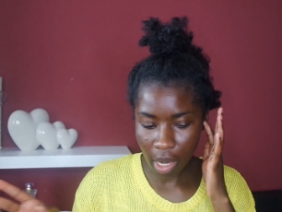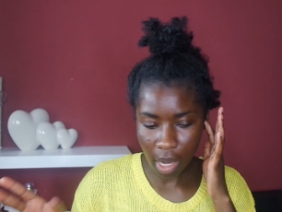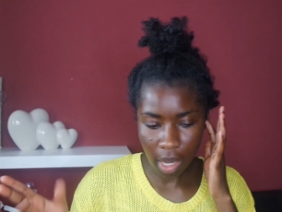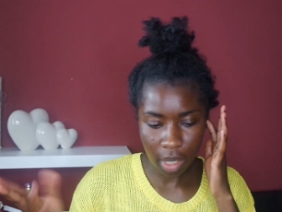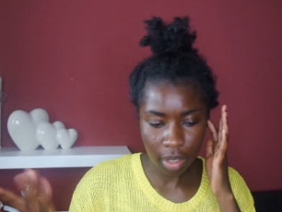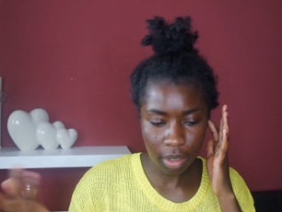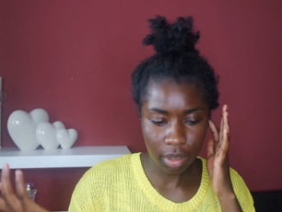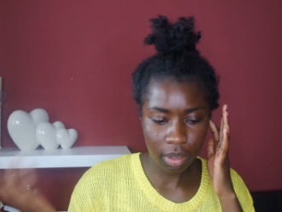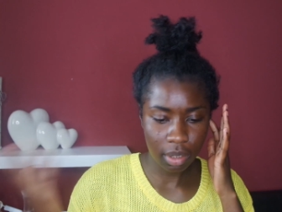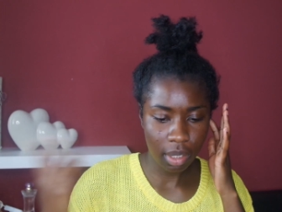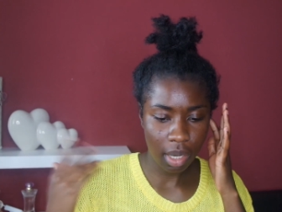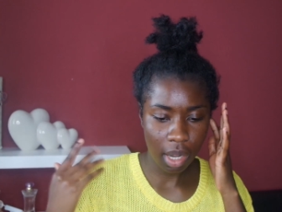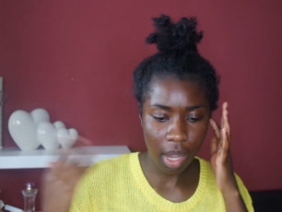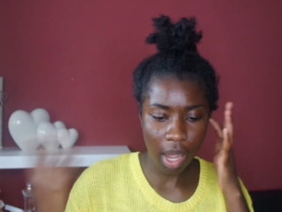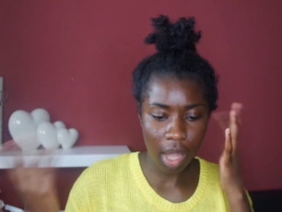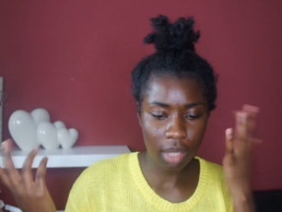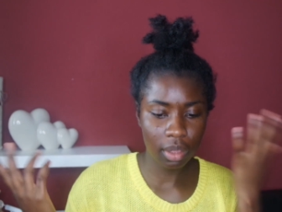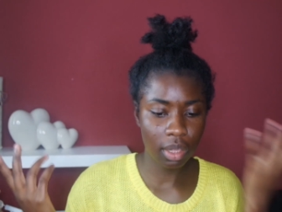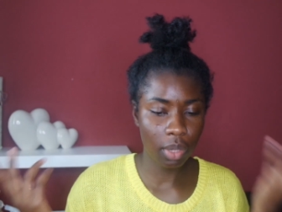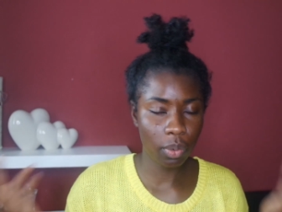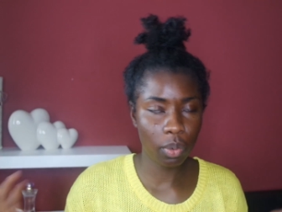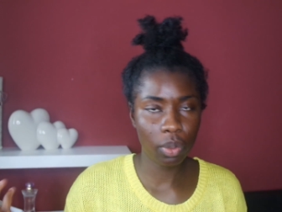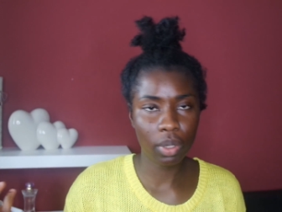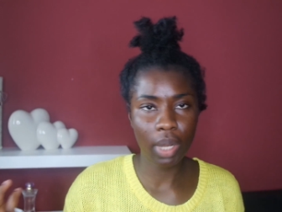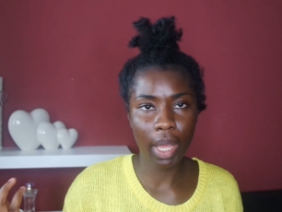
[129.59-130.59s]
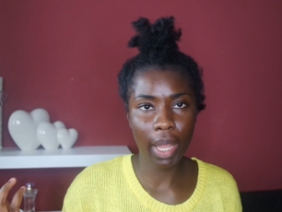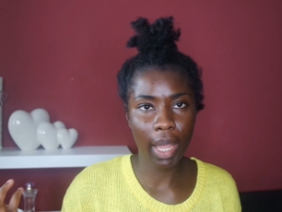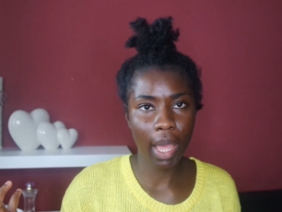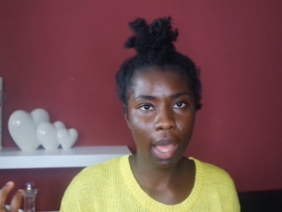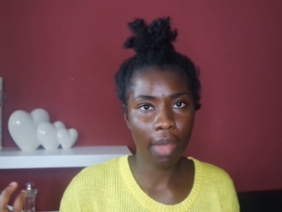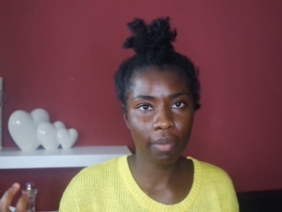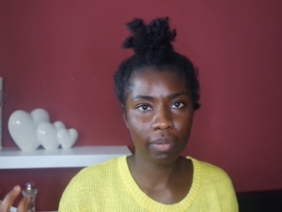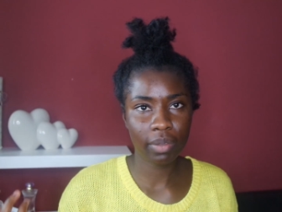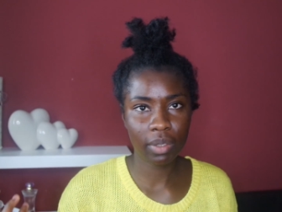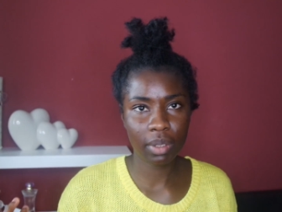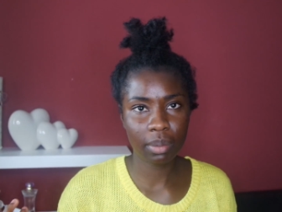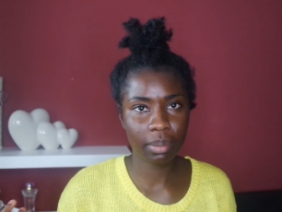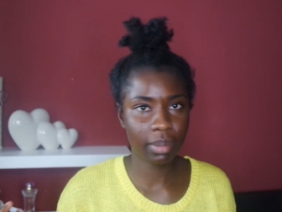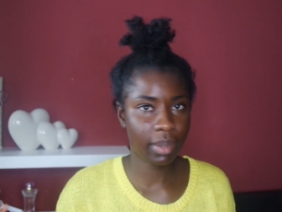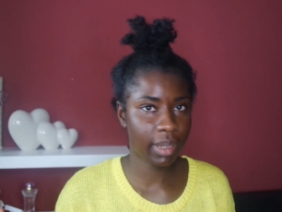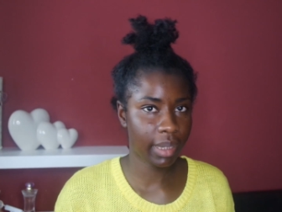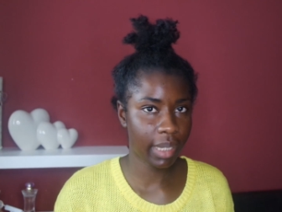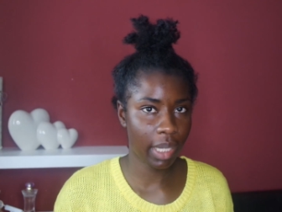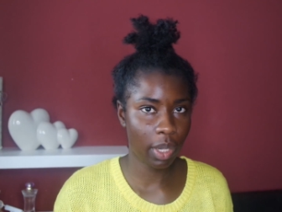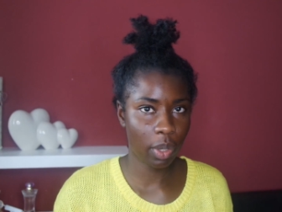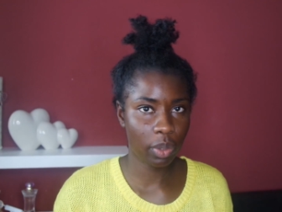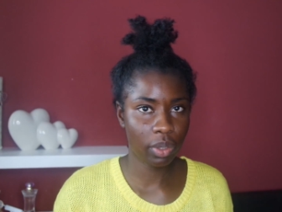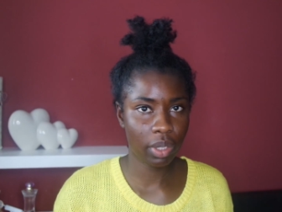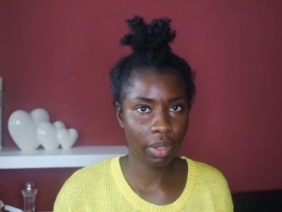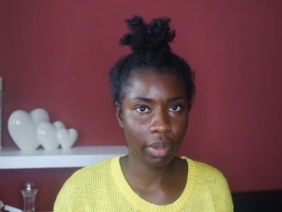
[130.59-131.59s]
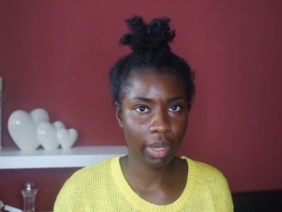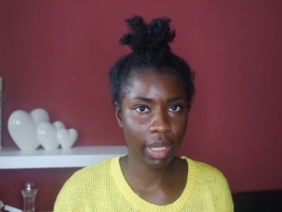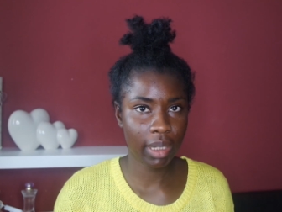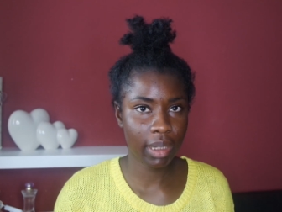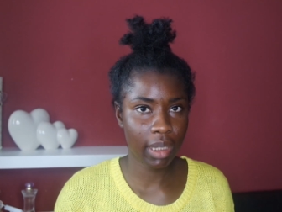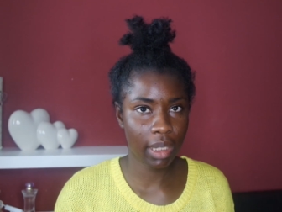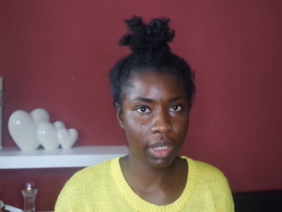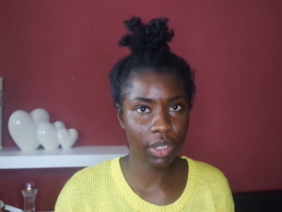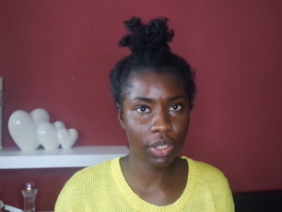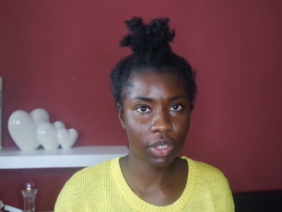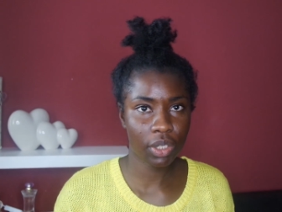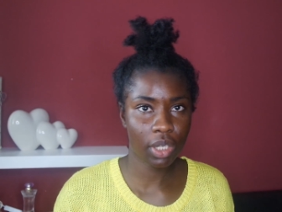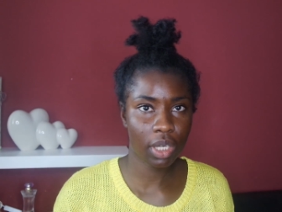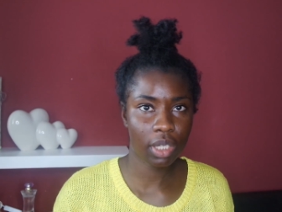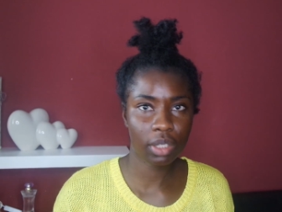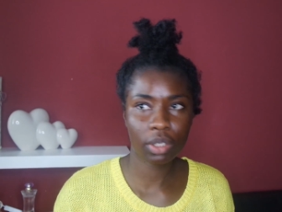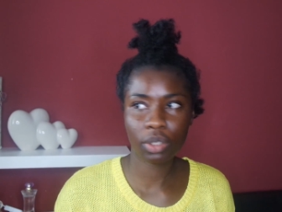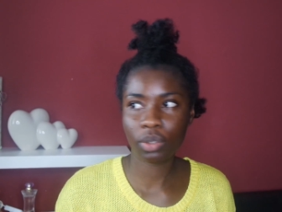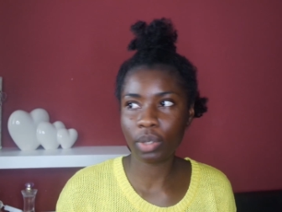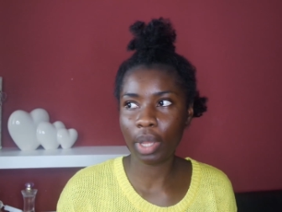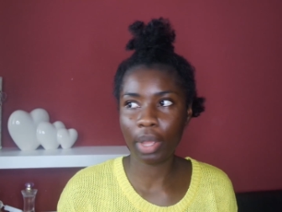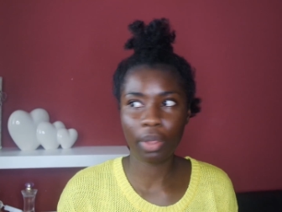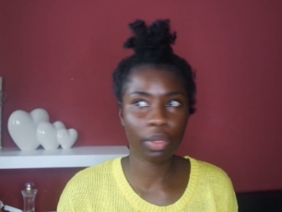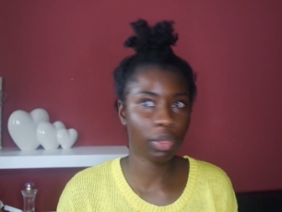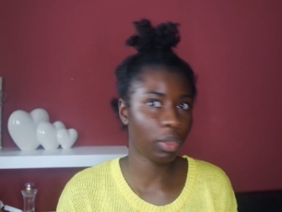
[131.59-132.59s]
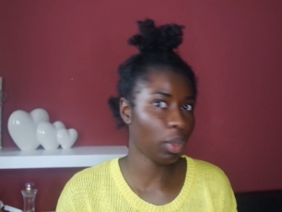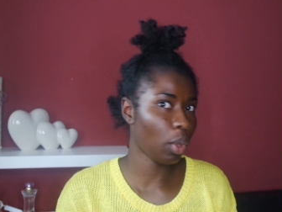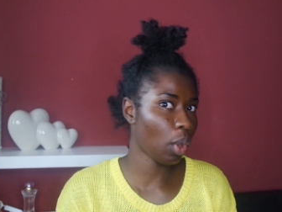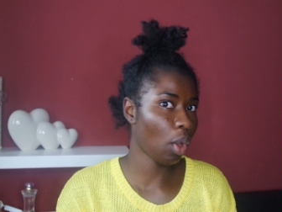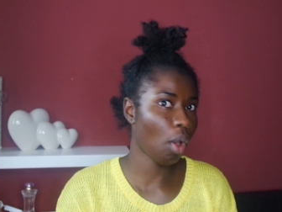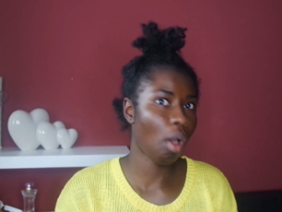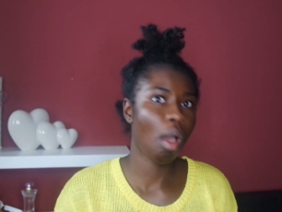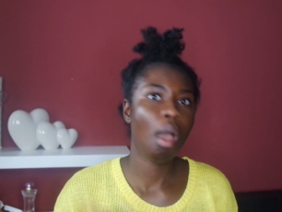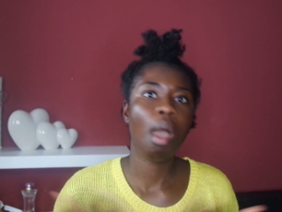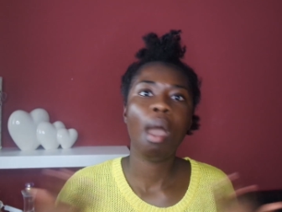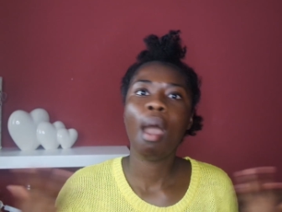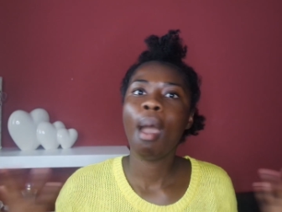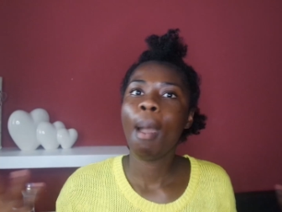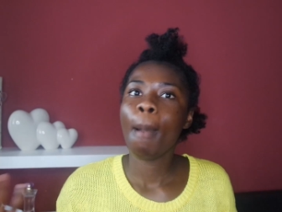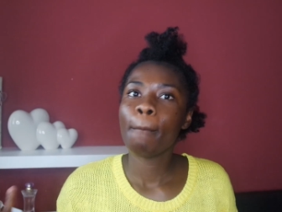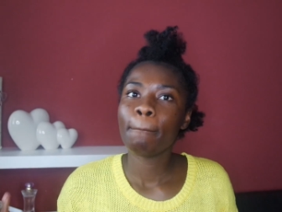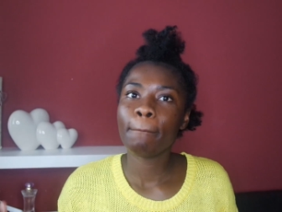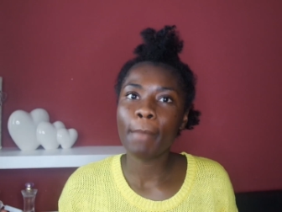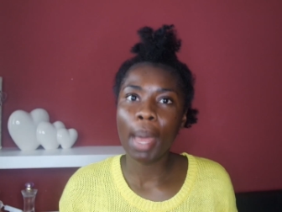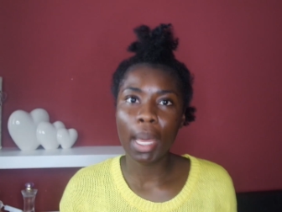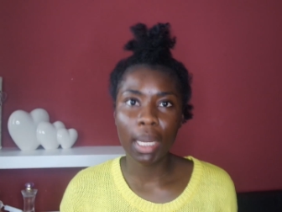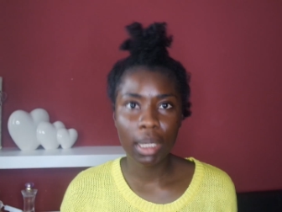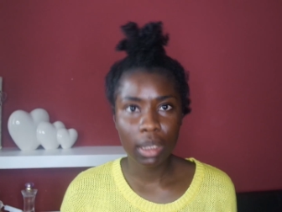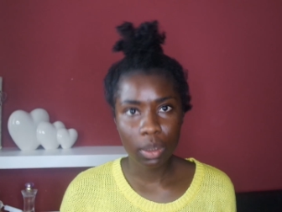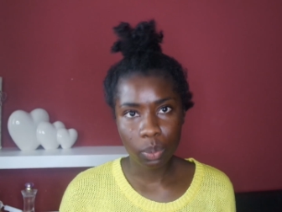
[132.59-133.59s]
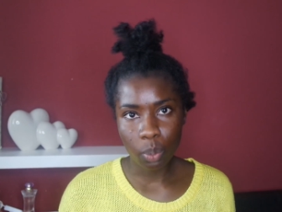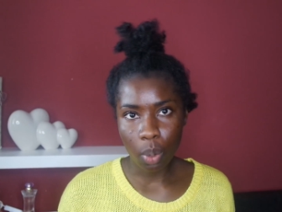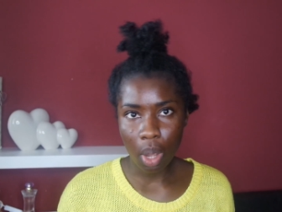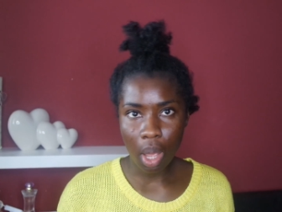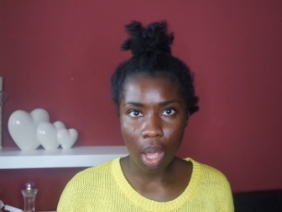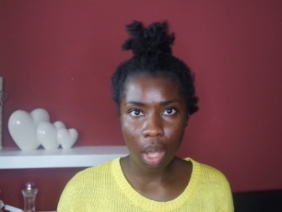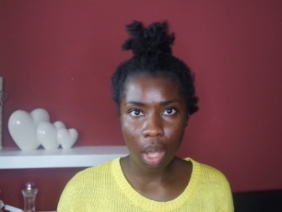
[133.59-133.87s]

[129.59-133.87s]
and they were like having some sale on their extensions, so I thought might as